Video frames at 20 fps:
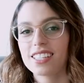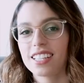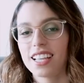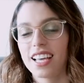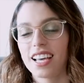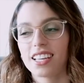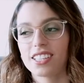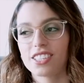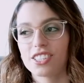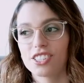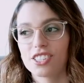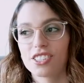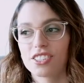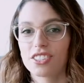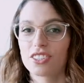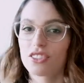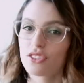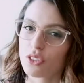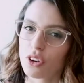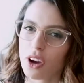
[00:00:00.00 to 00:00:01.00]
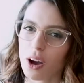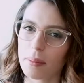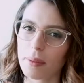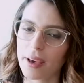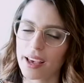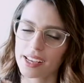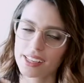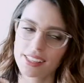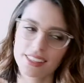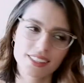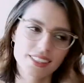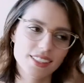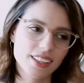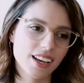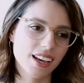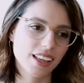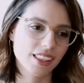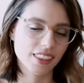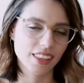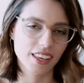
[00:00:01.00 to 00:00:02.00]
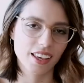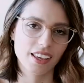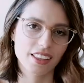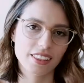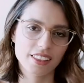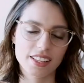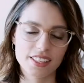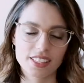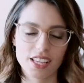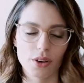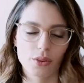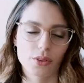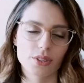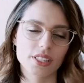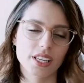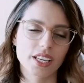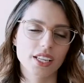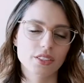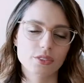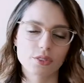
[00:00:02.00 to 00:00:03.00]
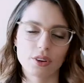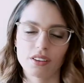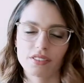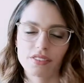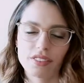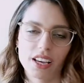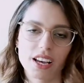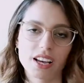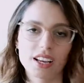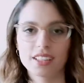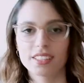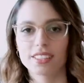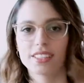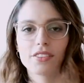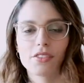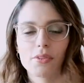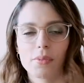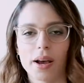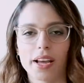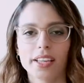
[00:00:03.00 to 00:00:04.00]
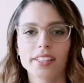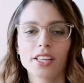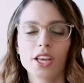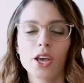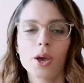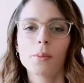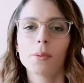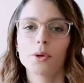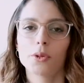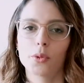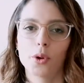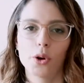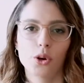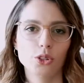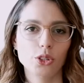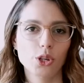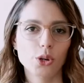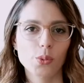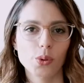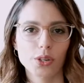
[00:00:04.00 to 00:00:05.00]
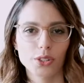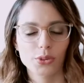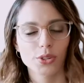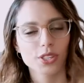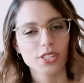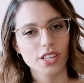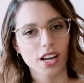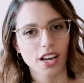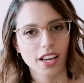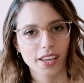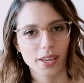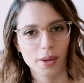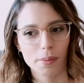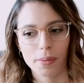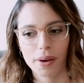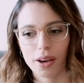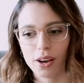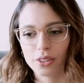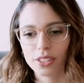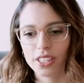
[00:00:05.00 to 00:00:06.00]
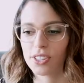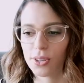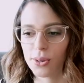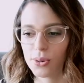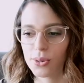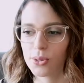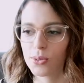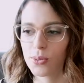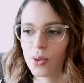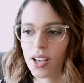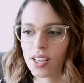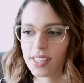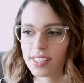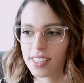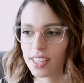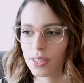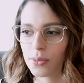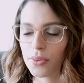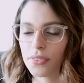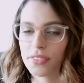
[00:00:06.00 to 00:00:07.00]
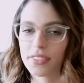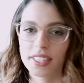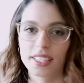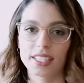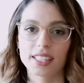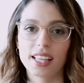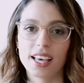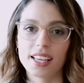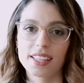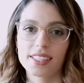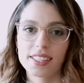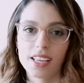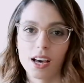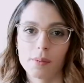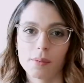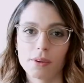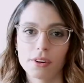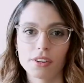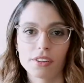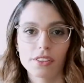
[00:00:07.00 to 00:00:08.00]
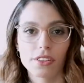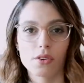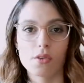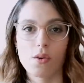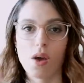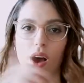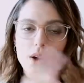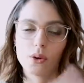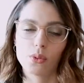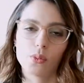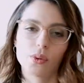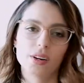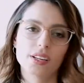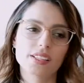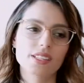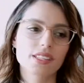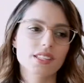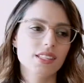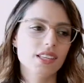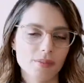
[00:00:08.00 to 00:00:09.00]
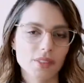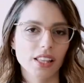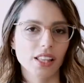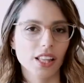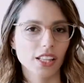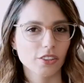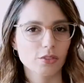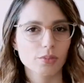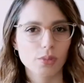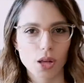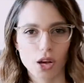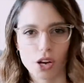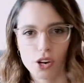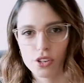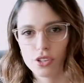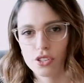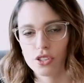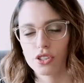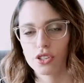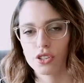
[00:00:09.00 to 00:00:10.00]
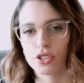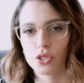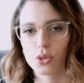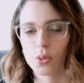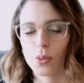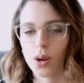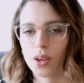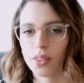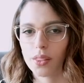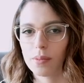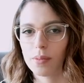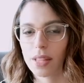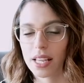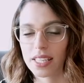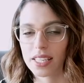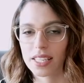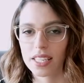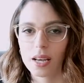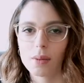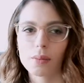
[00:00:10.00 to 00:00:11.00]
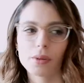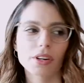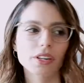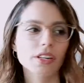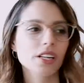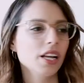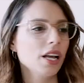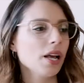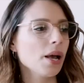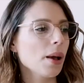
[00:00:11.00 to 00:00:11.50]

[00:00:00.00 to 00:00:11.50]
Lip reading: slash straw bags, I think that's how you say it, raffia, never mind. But we all know what we're talking about. Those ones that we've seen last summer, the round ones. A lot of bloggers used to wear them last summer,